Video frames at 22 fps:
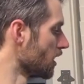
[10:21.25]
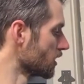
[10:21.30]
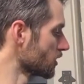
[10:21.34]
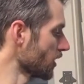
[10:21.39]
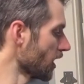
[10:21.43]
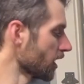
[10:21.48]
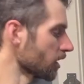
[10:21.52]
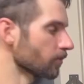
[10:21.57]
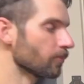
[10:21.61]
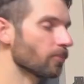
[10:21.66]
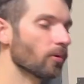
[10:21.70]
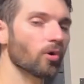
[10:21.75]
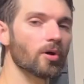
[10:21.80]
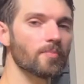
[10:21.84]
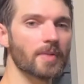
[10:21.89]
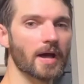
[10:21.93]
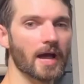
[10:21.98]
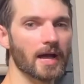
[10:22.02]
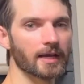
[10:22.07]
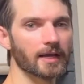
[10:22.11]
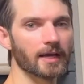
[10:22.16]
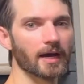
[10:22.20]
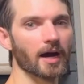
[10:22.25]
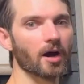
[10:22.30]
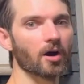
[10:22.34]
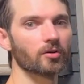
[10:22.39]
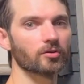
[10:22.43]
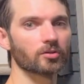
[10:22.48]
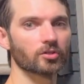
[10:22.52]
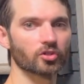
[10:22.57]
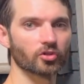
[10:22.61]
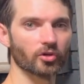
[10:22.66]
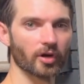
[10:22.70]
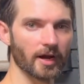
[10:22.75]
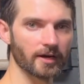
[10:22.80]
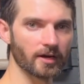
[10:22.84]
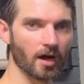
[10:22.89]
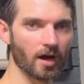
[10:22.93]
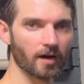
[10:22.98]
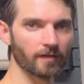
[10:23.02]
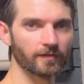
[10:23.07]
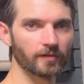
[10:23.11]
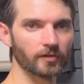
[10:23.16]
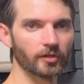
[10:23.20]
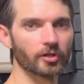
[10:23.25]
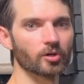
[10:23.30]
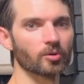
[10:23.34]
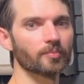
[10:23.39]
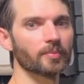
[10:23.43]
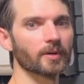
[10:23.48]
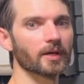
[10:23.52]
So I had to pull it back out, grind off a little